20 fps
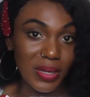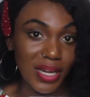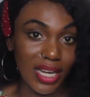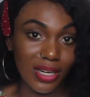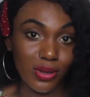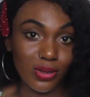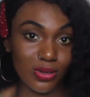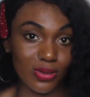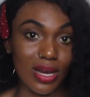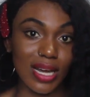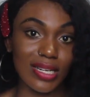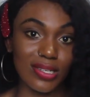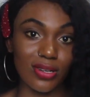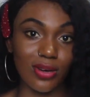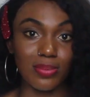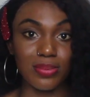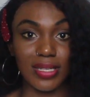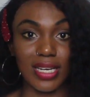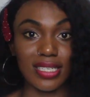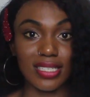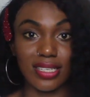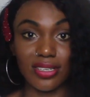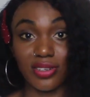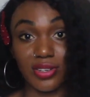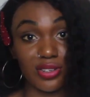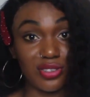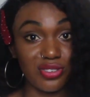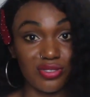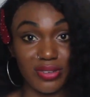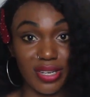we can also adopt as a
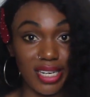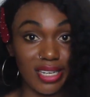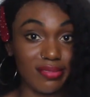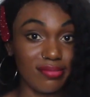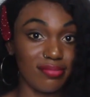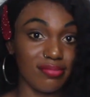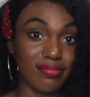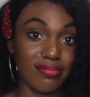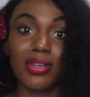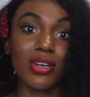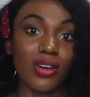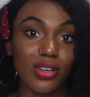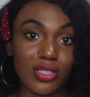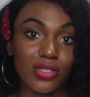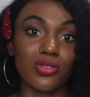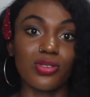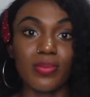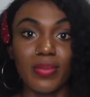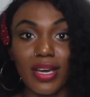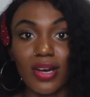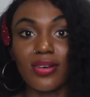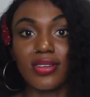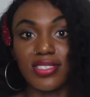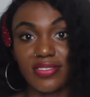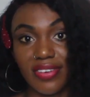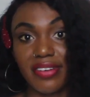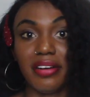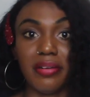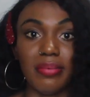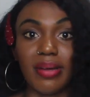country, because it will make
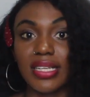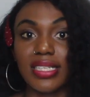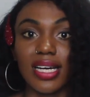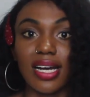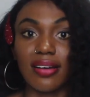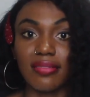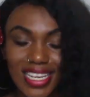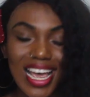us very better.